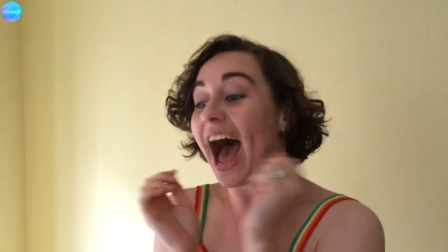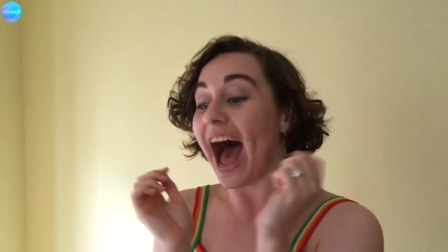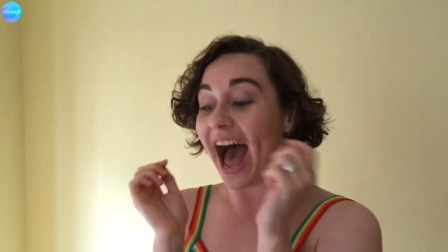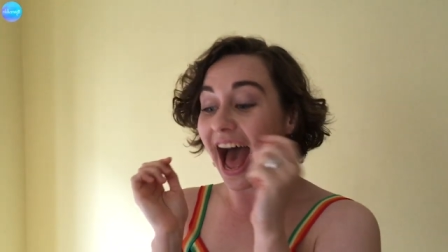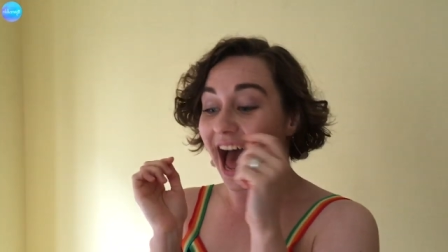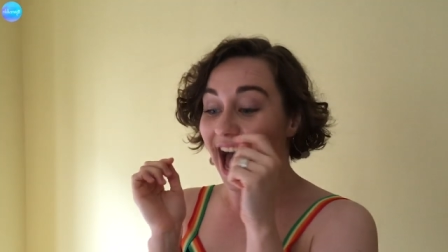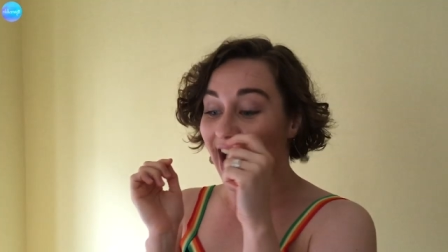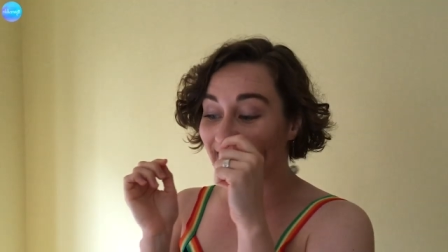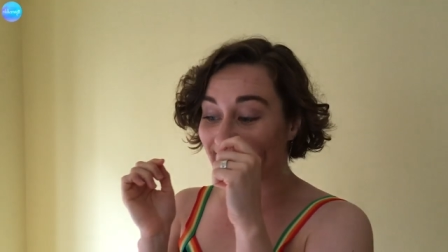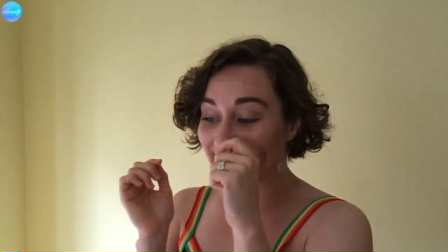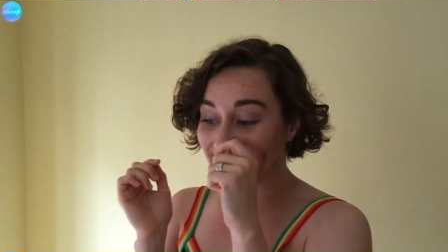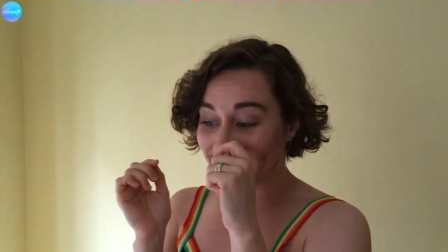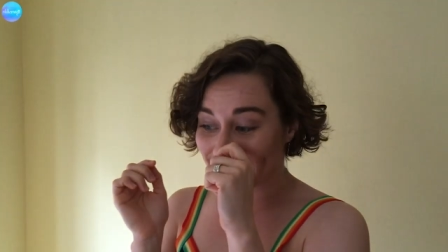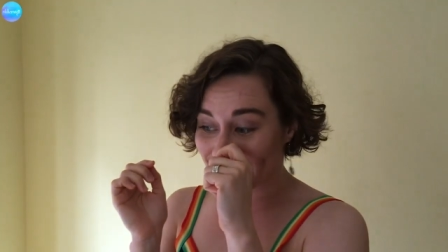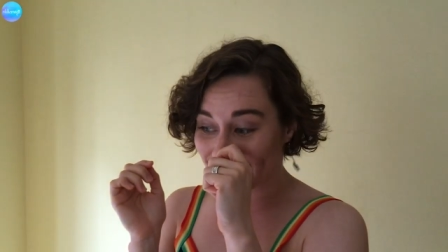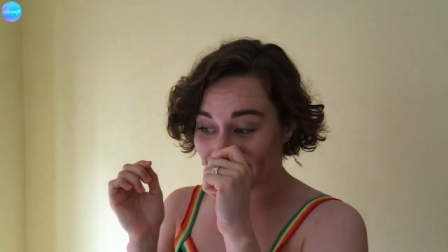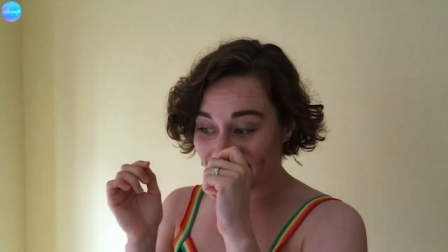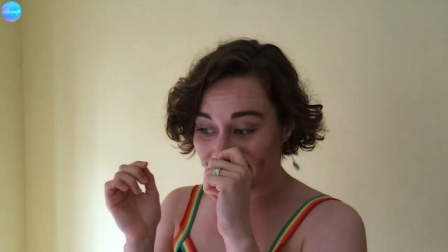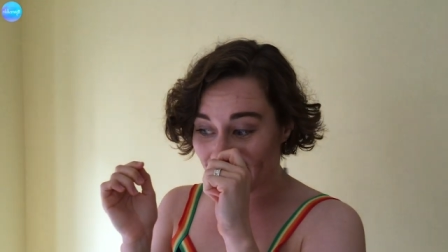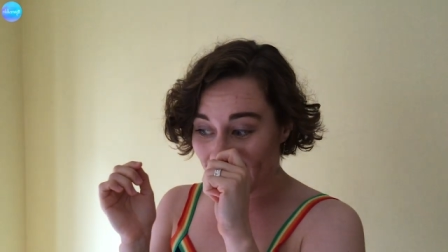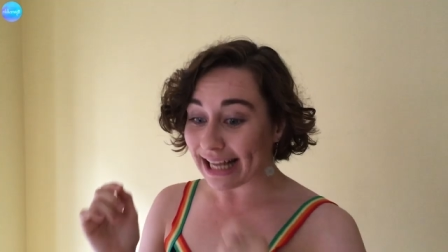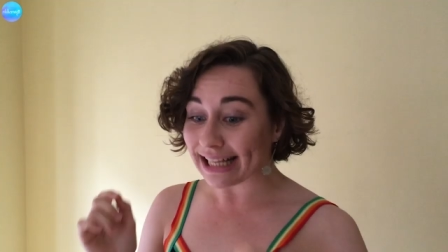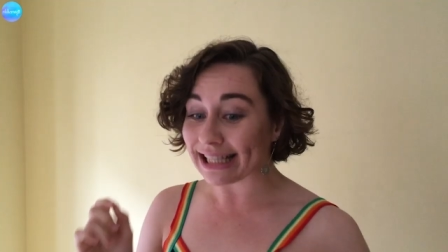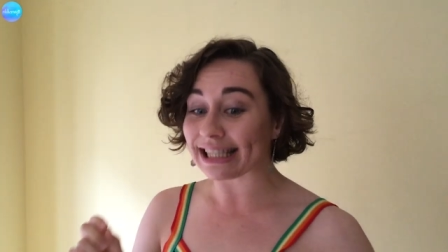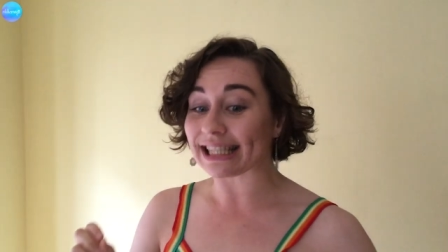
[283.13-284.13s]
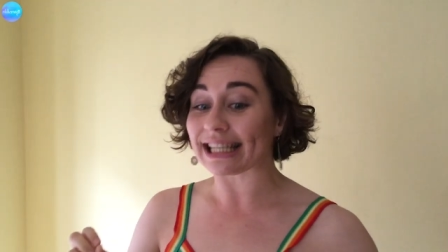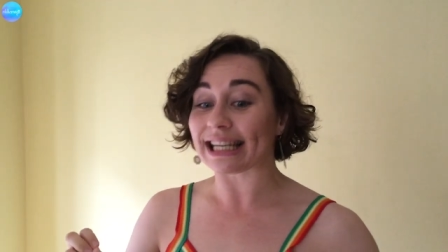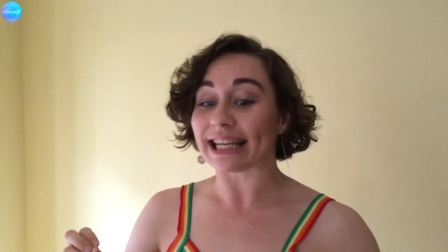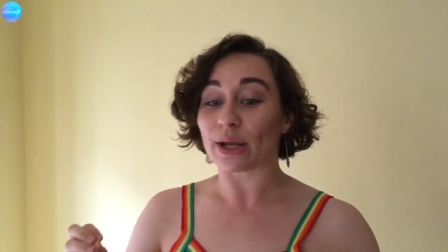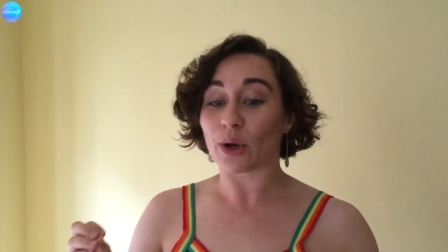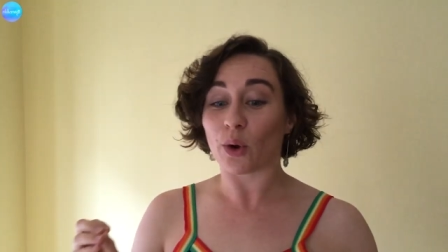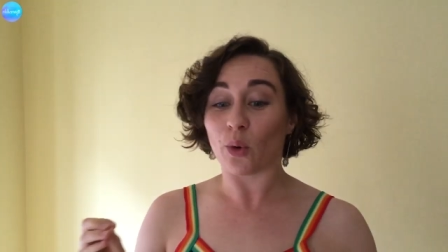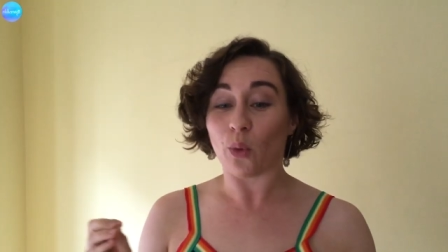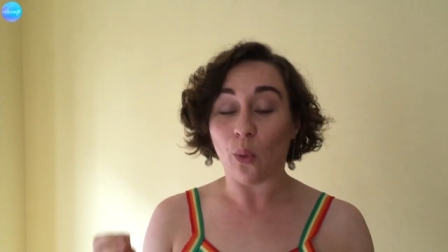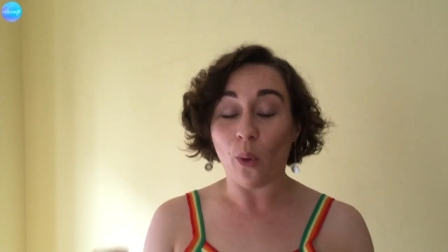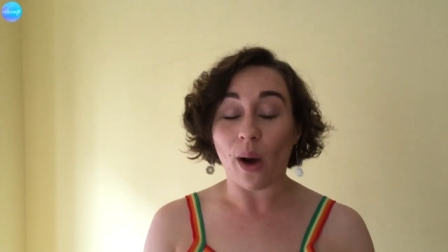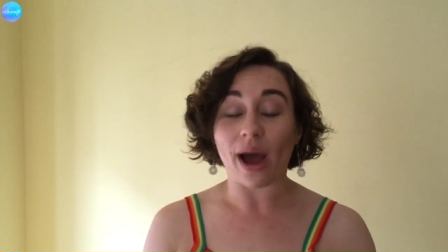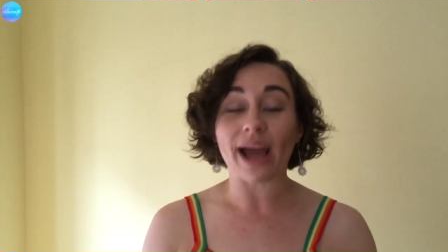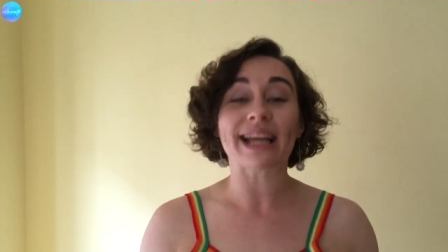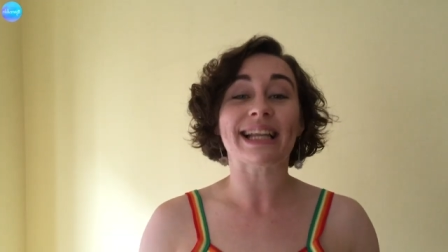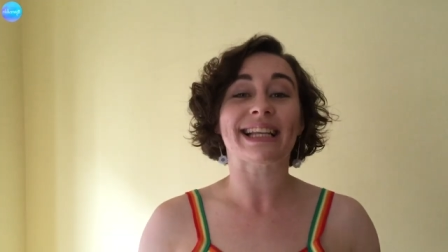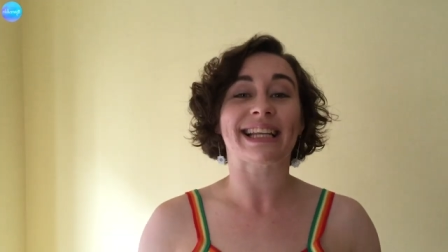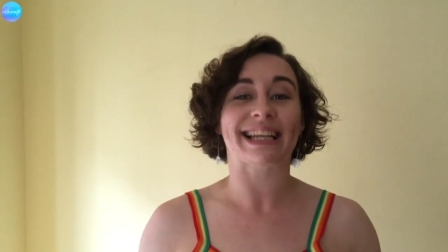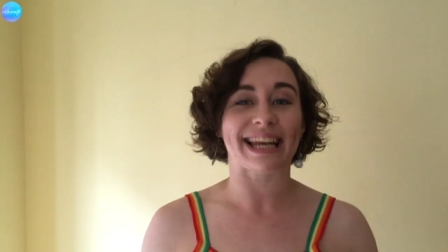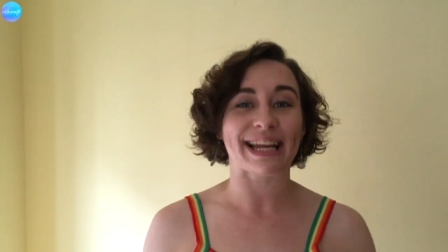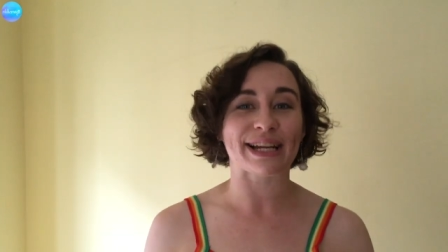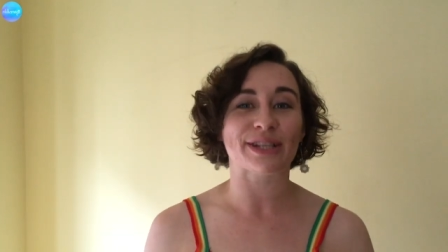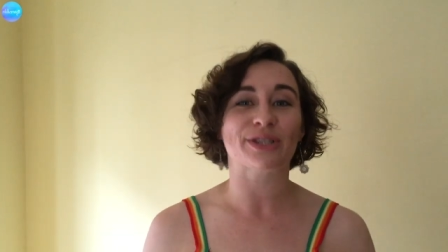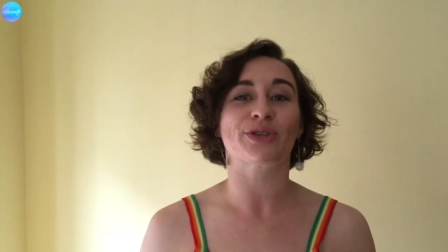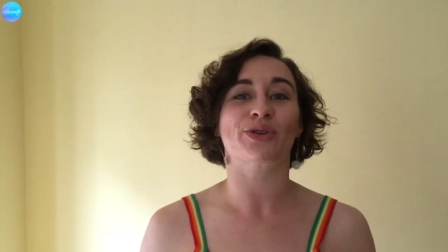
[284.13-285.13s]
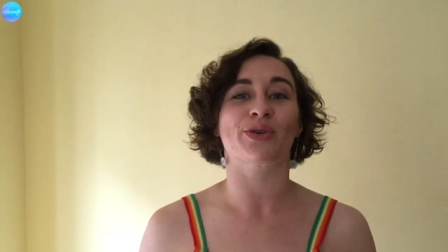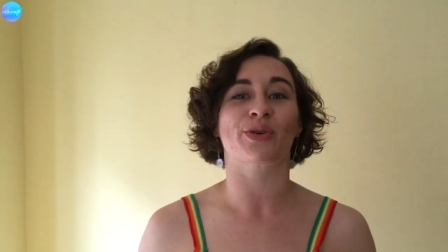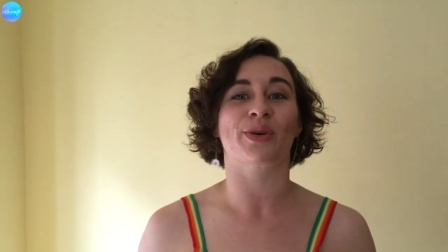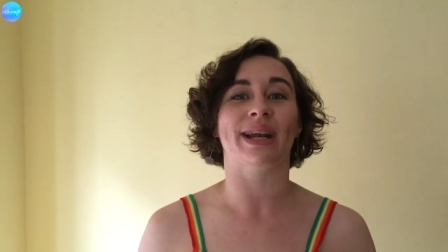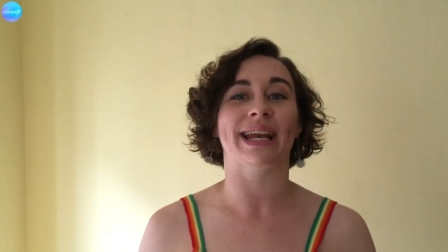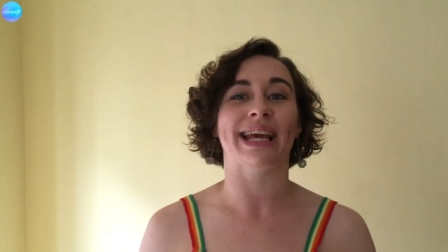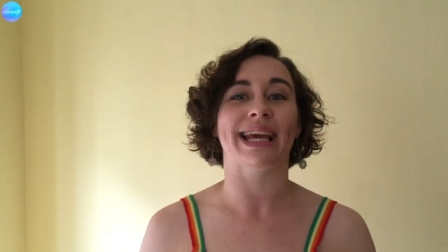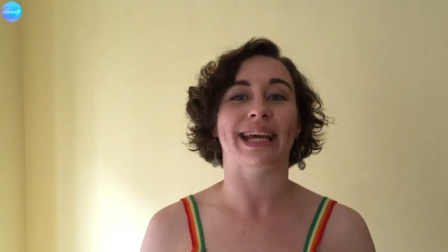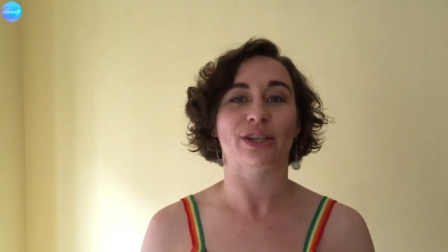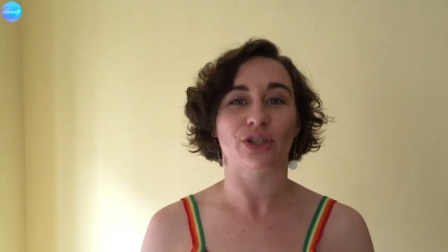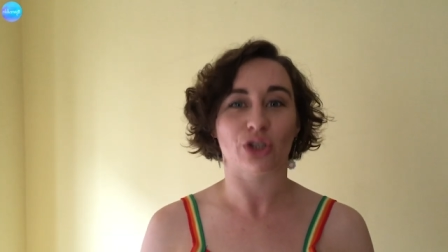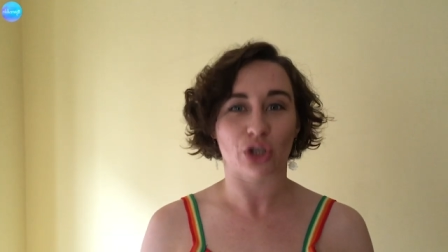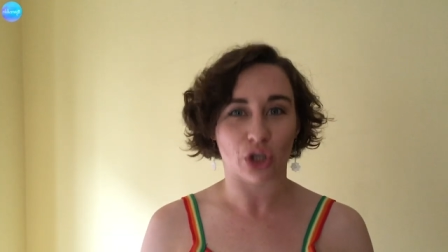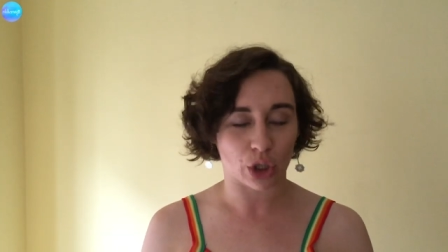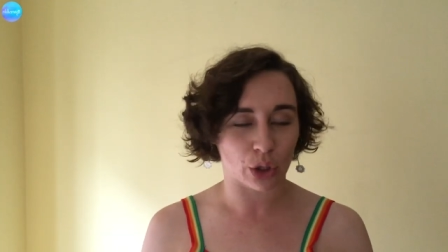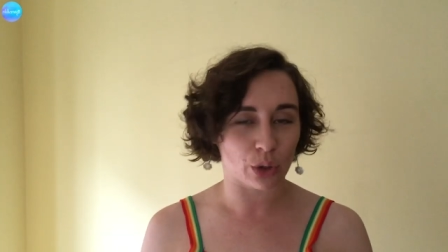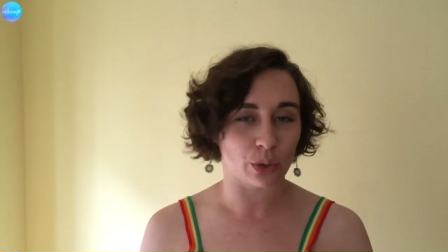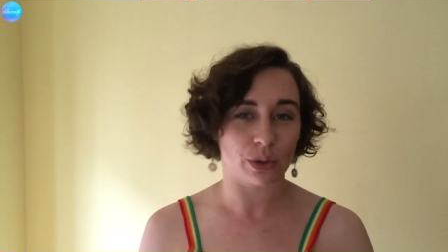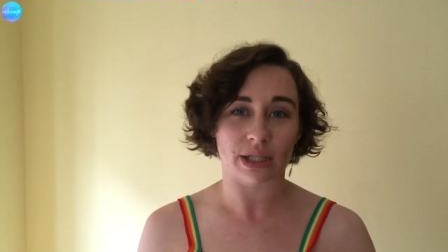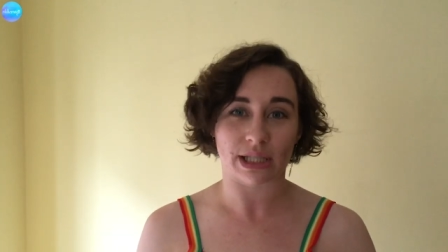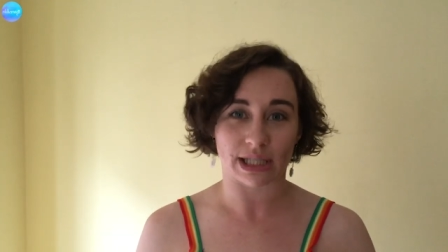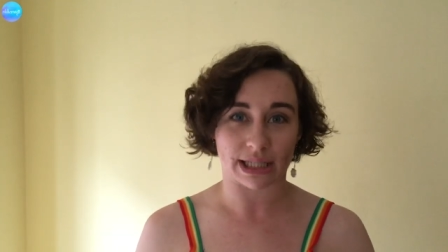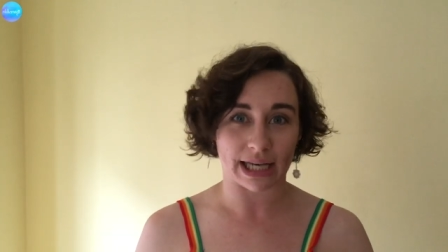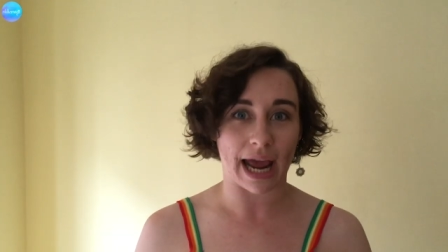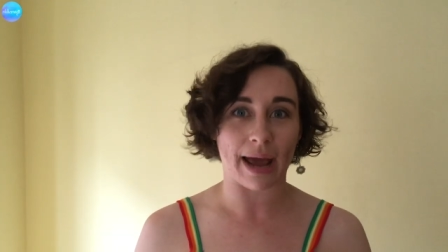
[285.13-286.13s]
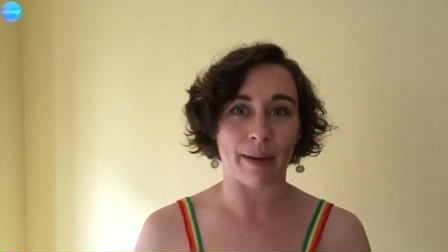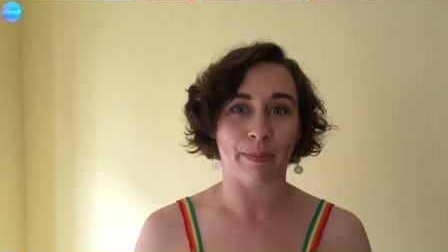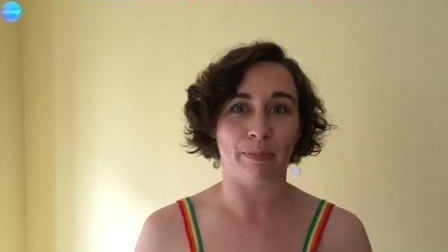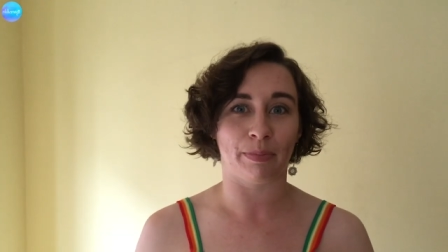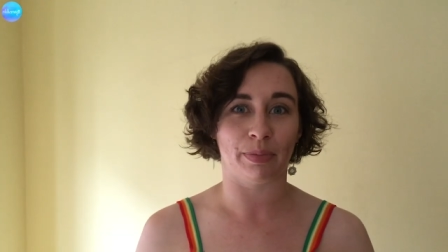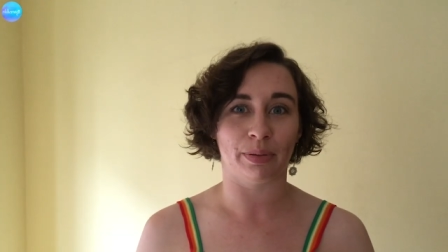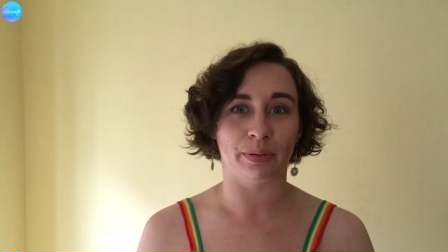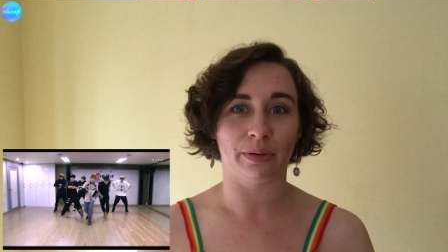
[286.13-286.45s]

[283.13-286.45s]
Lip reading: And it's quite literally a two-step.